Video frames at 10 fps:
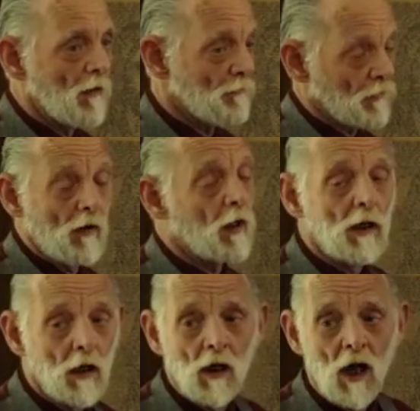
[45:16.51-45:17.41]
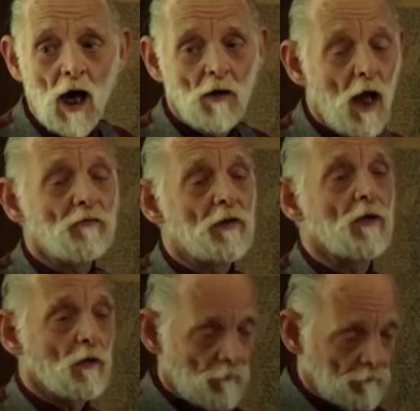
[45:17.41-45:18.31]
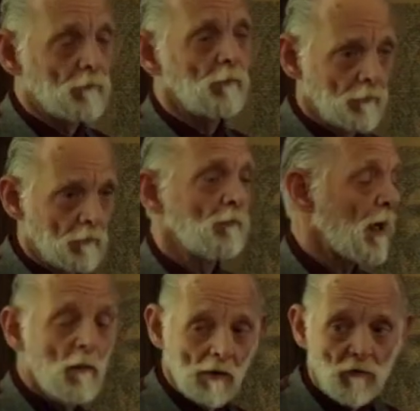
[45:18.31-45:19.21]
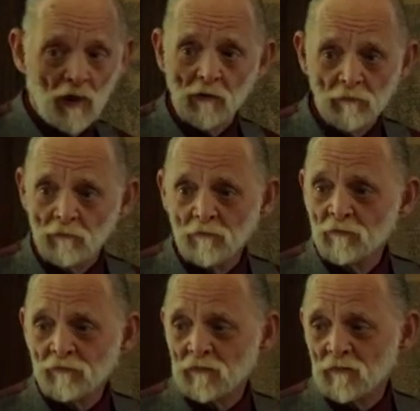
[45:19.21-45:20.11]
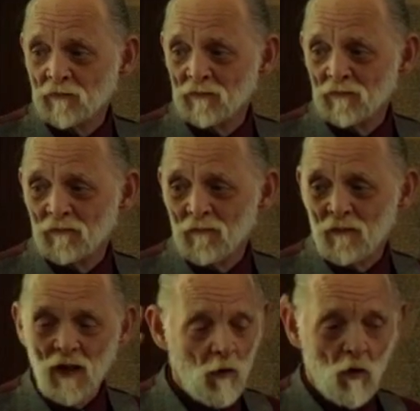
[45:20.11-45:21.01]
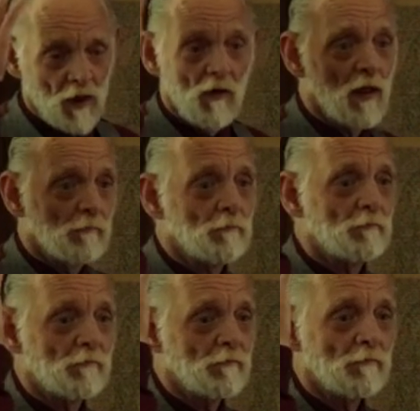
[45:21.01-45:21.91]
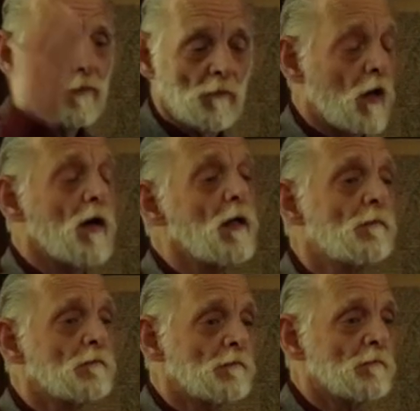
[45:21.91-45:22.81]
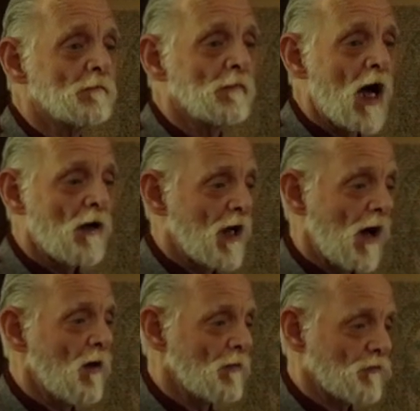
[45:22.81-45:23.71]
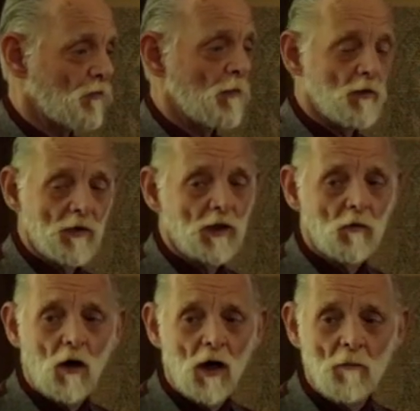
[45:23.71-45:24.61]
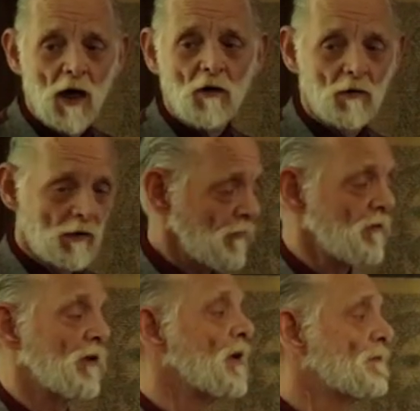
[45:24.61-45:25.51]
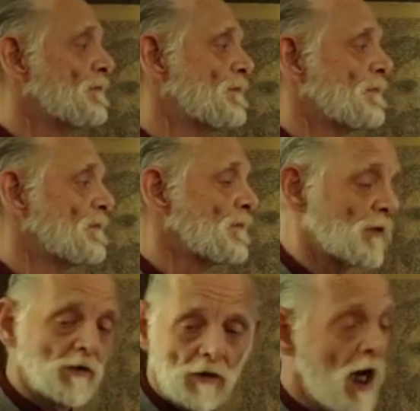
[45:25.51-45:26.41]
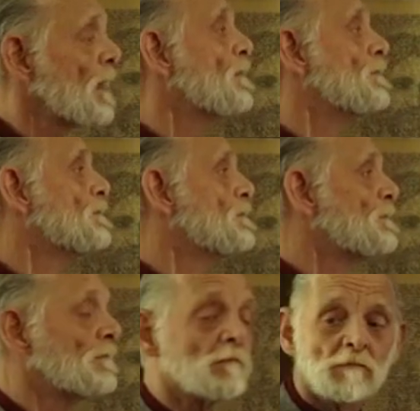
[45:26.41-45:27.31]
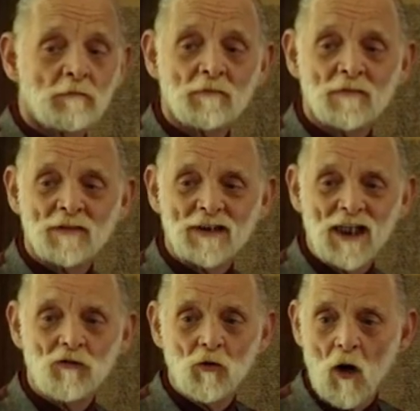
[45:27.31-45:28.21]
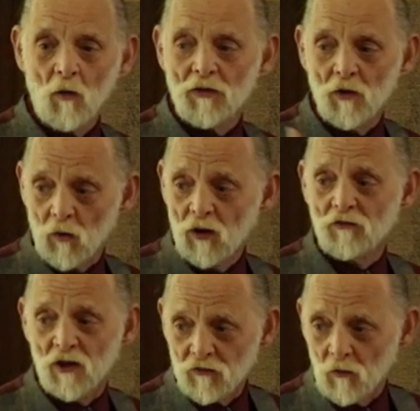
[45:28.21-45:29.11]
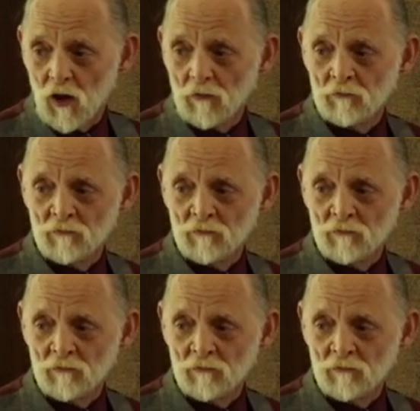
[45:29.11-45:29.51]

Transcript: I'm sorry. I'll, I'll sit there and go, mm-hmm, mm-hmm, but I'm not listening. I won't hear it. I'm sorry. I don't care how screwed up you think you are. I'm not going to listen to you. Just not. Because you are what the word says you are.